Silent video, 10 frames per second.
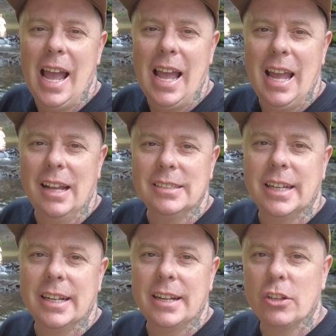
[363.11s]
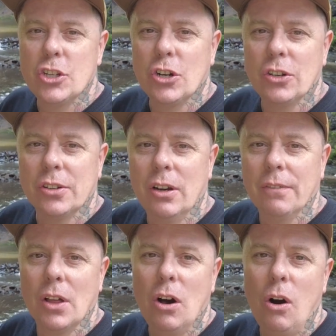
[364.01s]
and get another shot
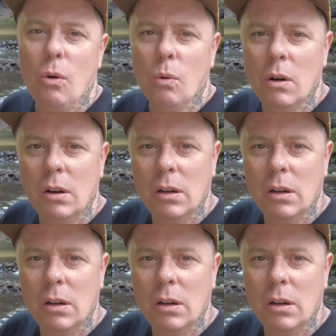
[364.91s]
of the whole